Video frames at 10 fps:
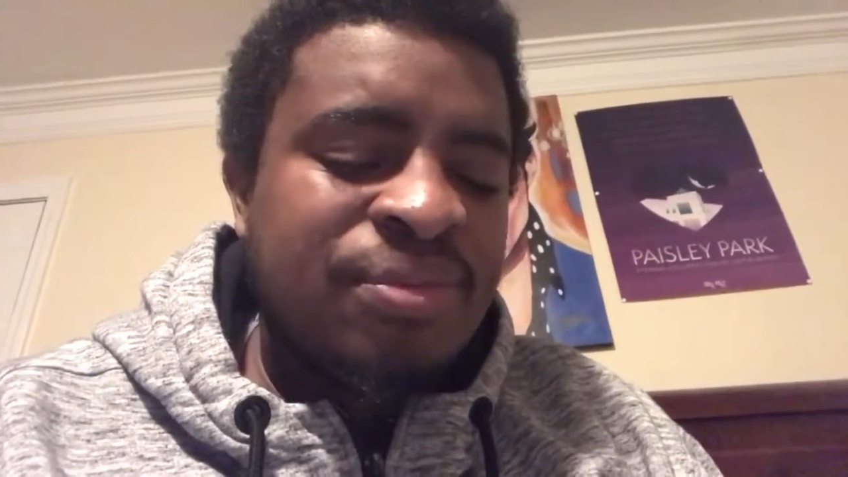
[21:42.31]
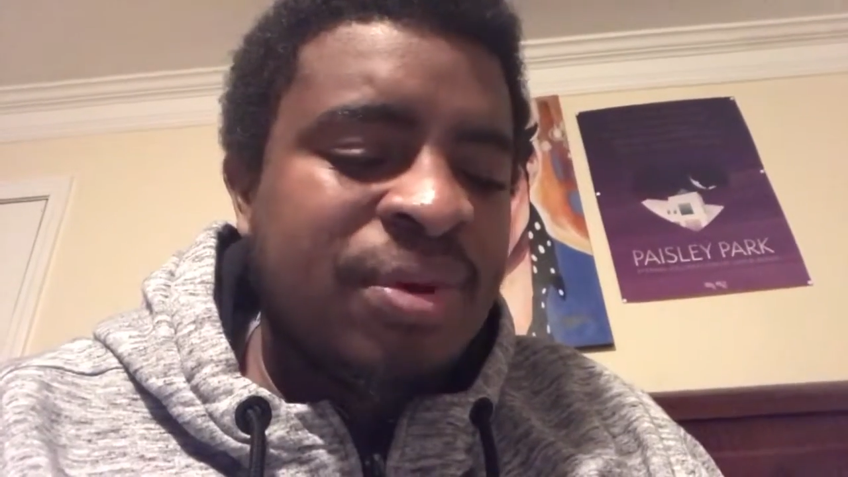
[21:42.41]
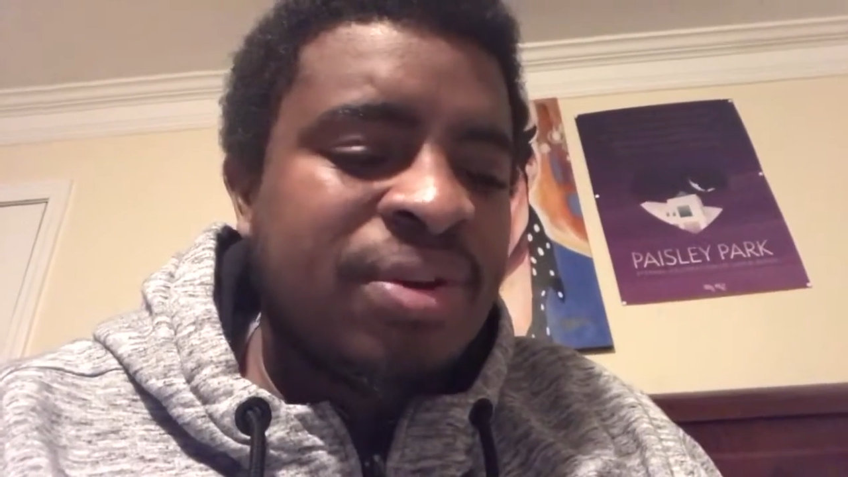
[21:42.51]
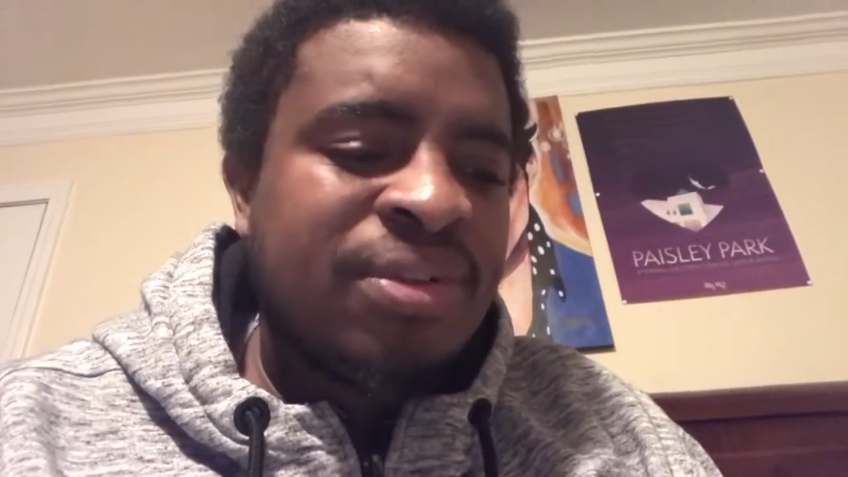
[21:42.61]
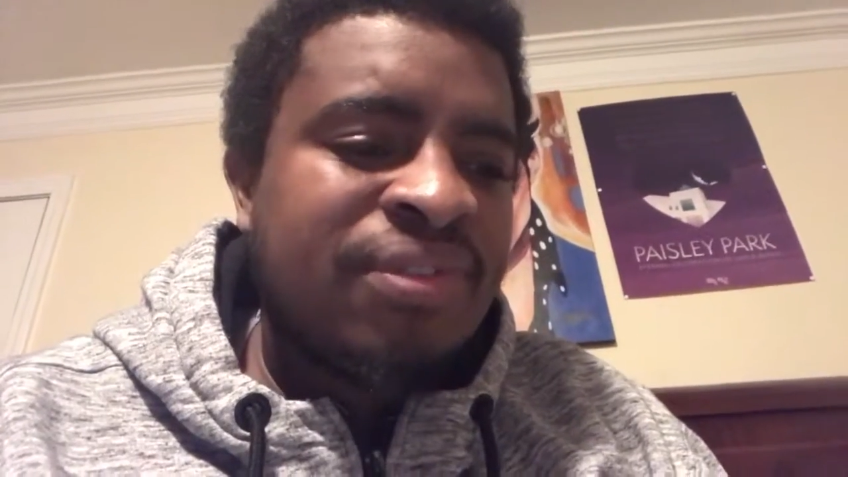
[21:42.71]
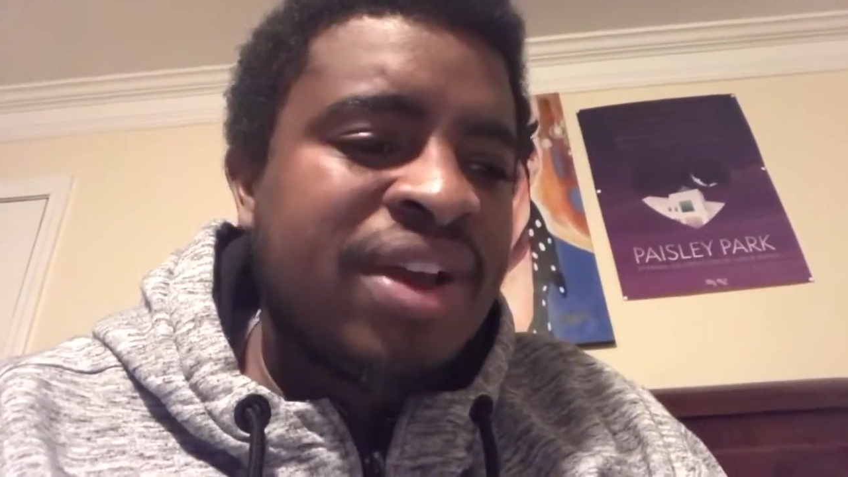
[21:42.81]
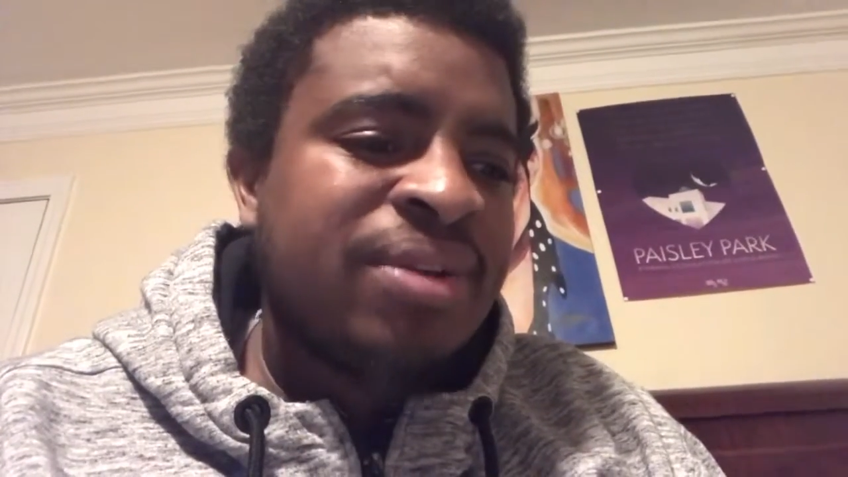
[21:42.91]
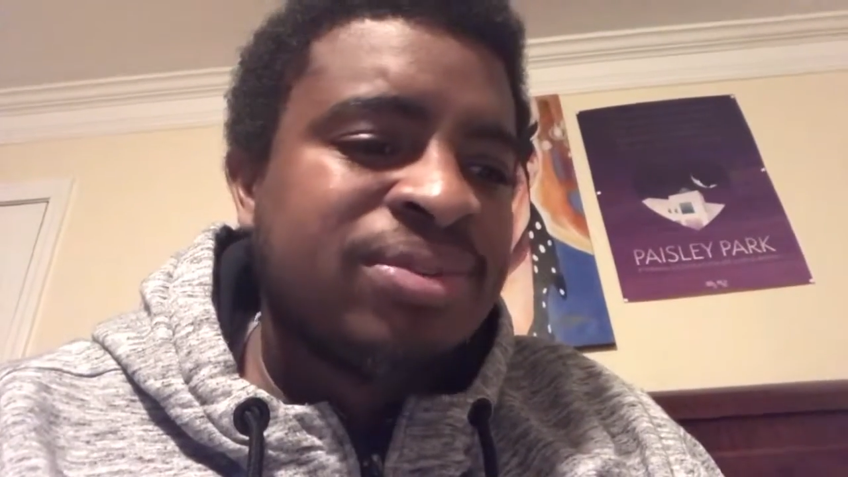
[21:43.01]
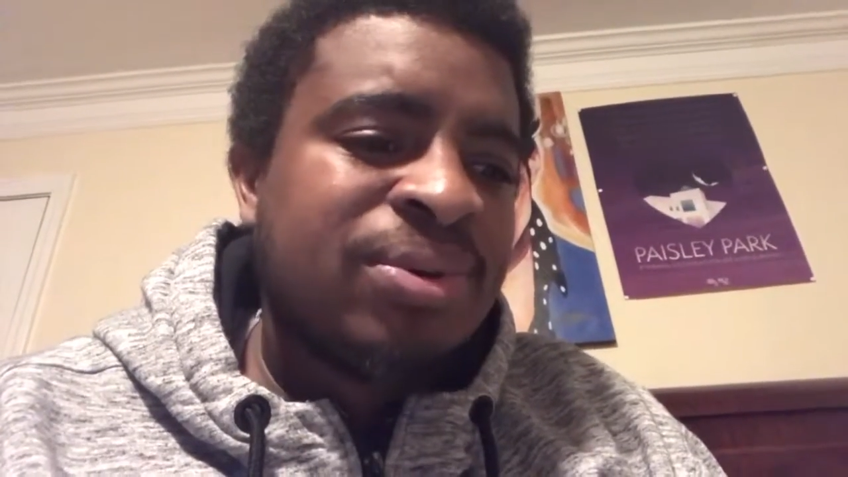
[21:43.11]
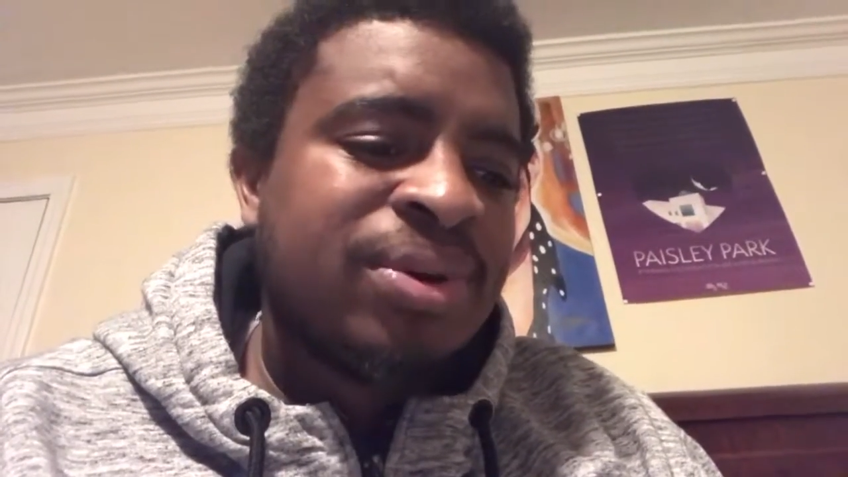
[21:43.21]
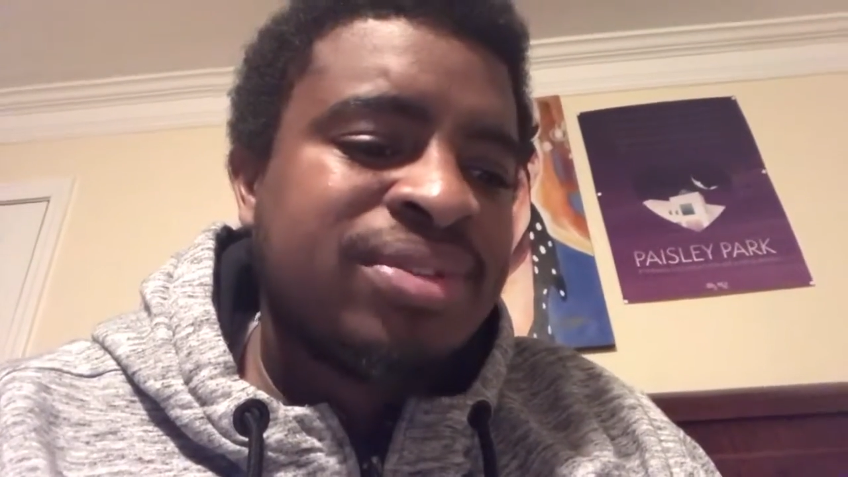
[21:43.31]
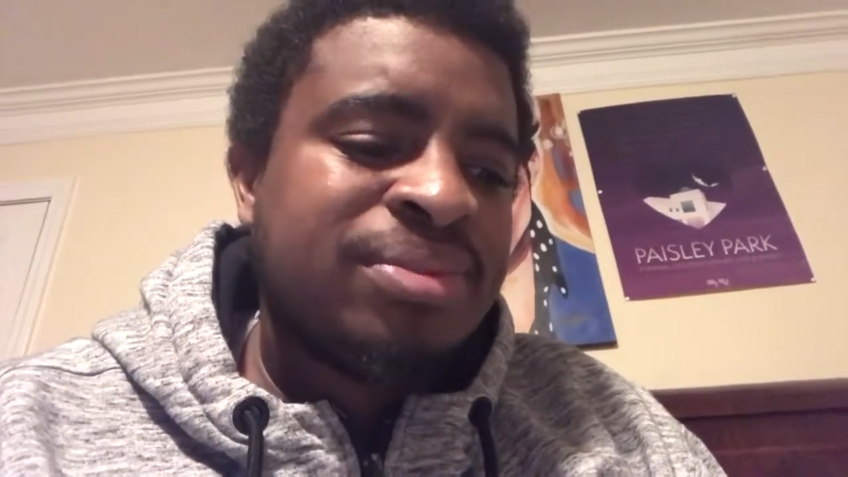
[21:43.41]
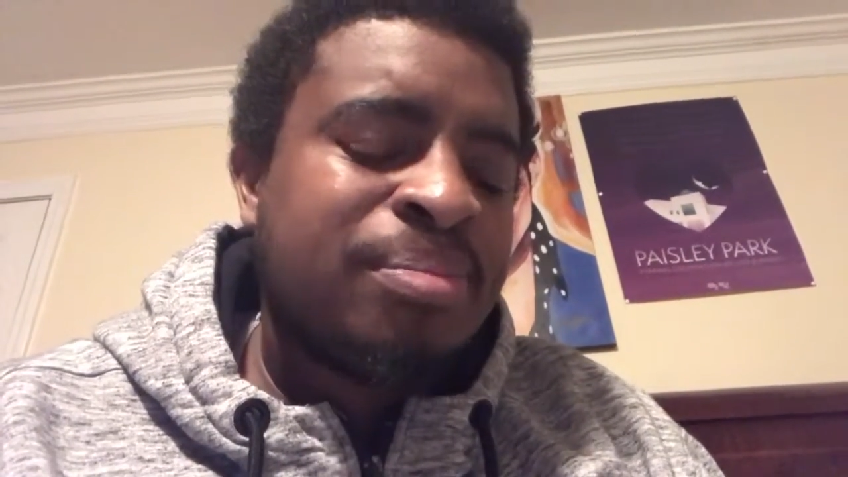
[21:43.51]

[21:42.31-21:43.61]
If you want to know the final scores,